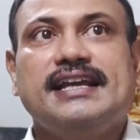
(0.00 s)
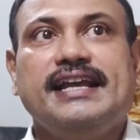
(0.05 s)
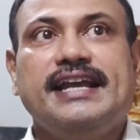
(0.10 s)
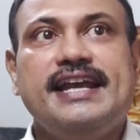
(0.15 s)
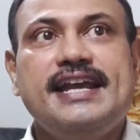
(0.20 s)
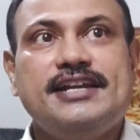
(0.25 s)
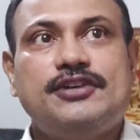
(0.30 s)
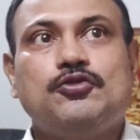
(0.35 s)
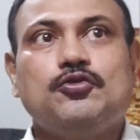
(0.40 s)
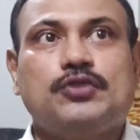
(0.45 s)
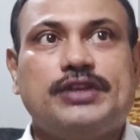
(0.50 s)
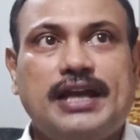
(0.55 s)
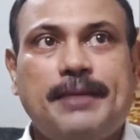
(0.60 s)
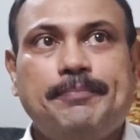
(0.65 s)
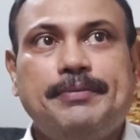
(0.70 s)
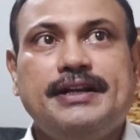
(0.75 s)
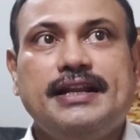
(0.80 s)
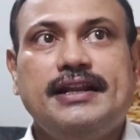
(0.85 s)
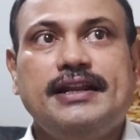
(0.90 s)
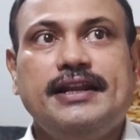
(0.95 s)
A2,
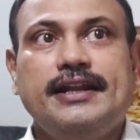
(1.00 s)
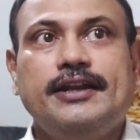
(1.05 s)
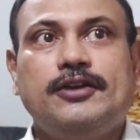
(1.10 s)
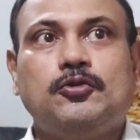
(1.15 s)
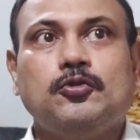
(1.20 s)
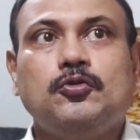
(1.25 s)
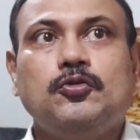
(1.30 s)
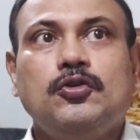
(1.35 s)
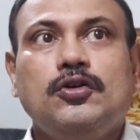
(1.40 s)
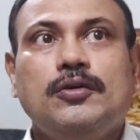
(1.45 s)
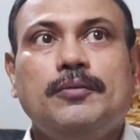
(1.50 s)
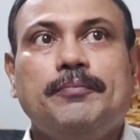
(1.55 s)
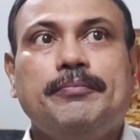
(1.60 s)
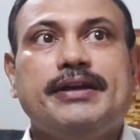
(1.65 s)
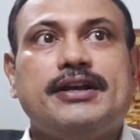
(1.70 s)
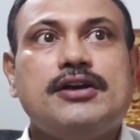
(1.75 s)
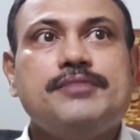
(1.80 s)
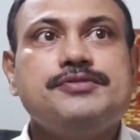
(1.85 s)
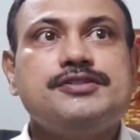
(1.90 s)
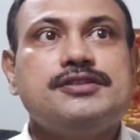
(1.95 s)
capital A2
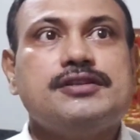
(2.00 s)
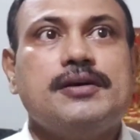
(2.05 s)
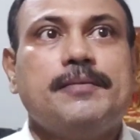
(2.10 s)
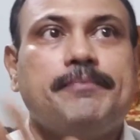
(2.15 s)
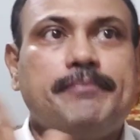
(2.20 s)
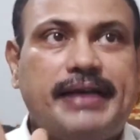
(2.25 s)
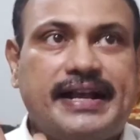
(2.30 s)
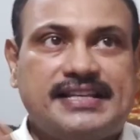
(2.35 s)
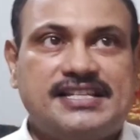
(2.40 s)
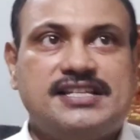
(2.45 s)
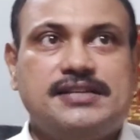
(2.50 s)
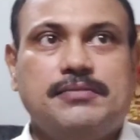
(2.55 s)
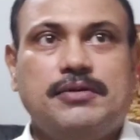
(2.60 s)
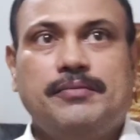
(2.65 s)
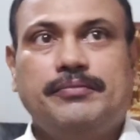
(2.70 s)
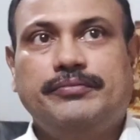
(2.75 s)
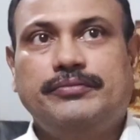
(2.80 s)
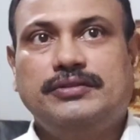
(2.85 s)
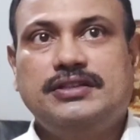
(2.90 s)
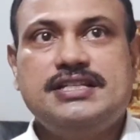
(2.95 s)
becomes maximum.